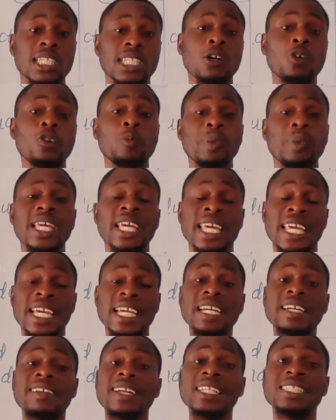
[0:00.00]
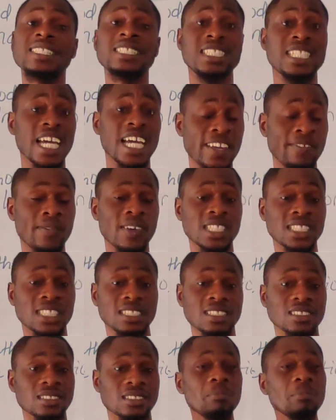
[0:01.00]
There will be a great
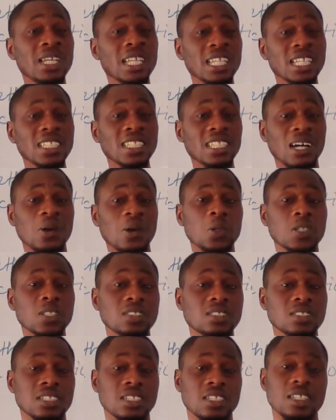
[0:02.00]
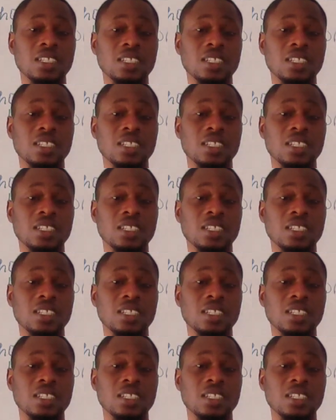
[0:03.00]
divergence, meaning that what?